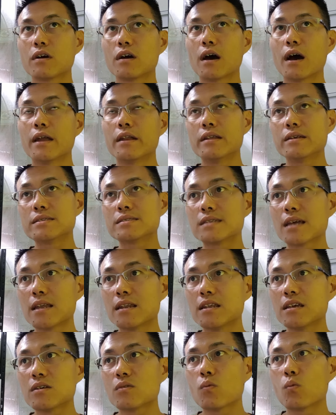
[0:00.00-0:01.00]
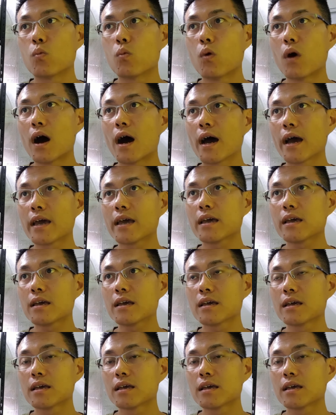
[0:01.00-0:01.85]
understanding why